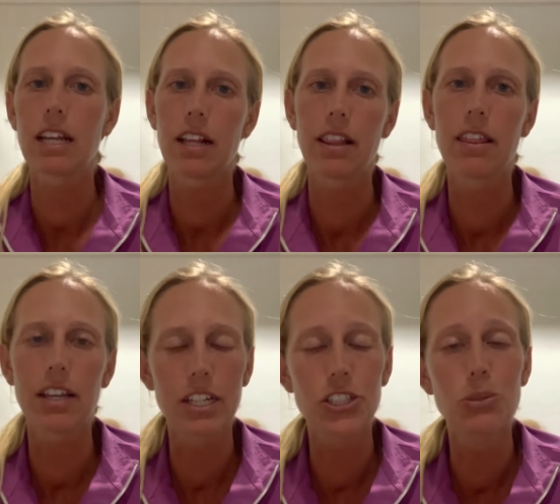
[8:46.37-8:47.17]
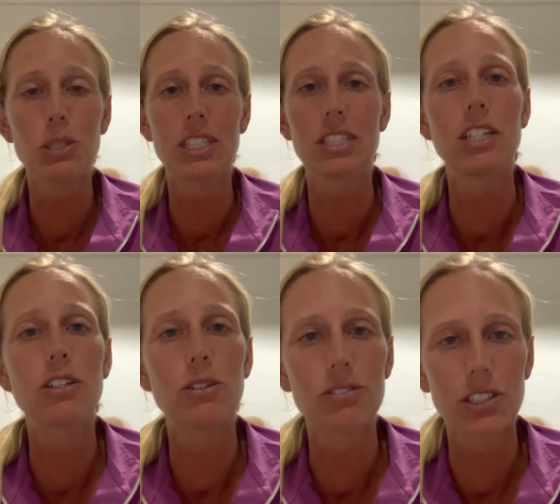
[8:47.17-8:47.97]
and thinking she wanted to get
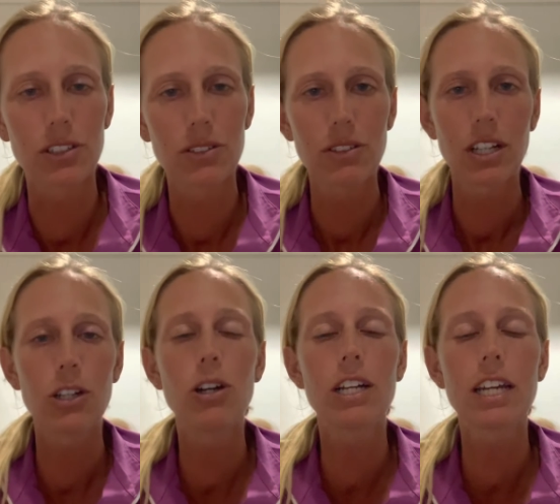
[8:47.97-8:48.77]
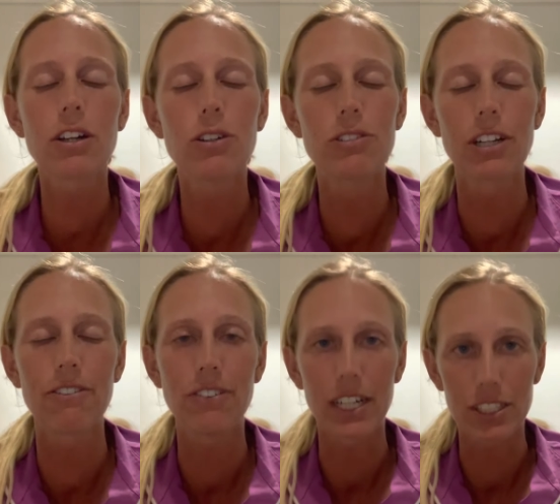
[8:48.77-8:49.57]
over go, get over it
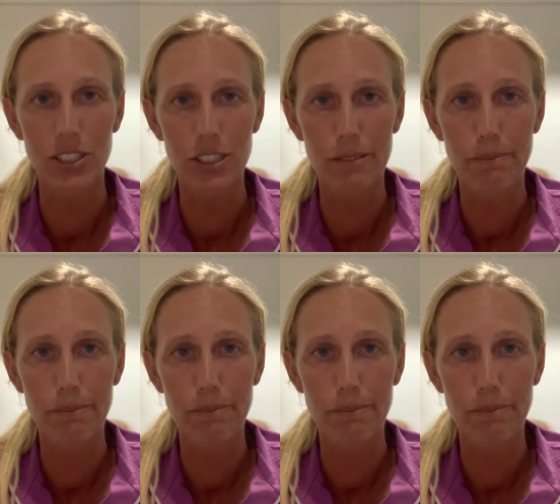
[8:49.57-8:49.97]
faster.